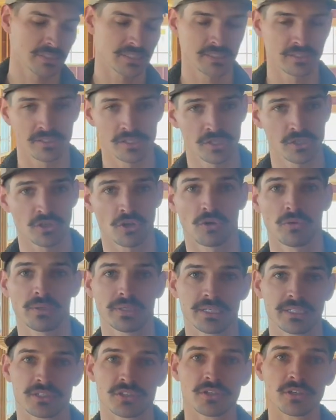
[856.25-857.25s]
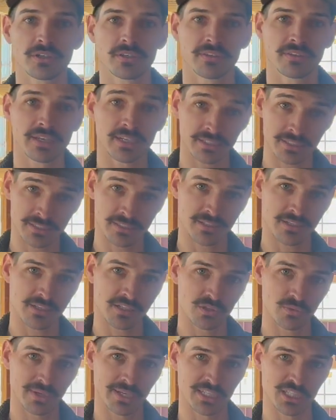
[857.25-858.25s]
There's only certain thicknesses
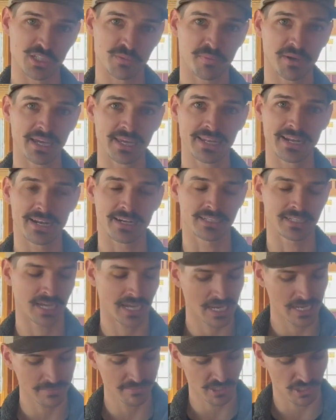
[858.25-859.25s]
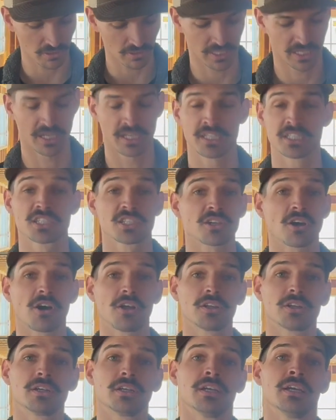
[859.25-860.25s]
we can spray it at a time, so the
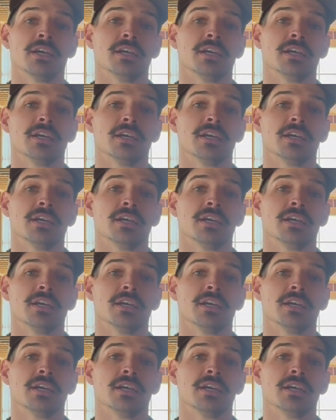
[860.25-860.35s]
installer